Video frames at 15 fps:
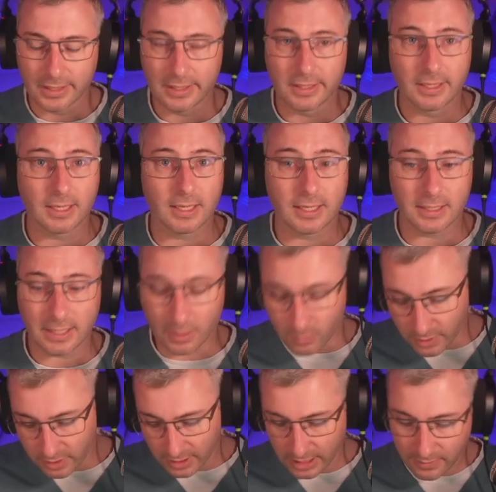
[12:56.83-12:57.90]
Now, one
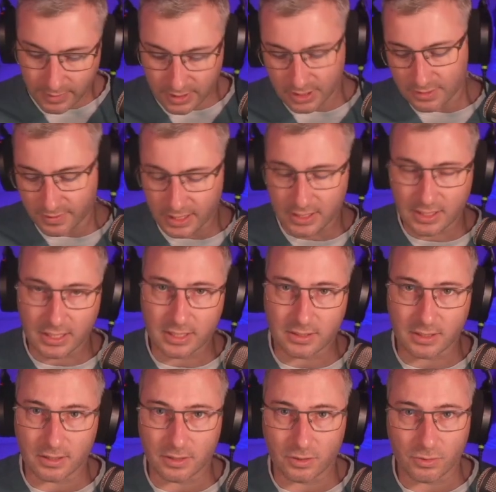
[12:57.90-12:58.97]
of the key reasons for this is
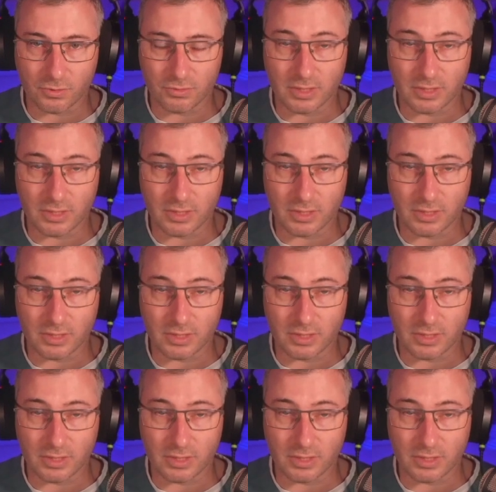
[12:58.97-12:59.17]
that you